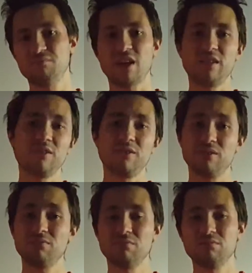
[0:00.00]
I don't
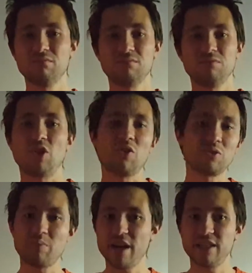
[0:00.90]
know,
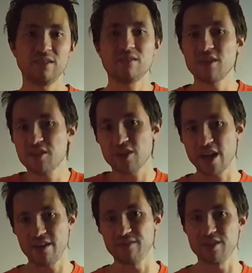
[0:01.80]
Notepad, it's
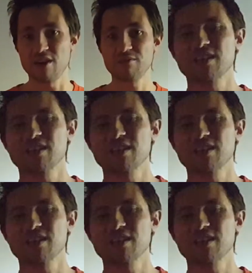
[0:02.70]
okay for now.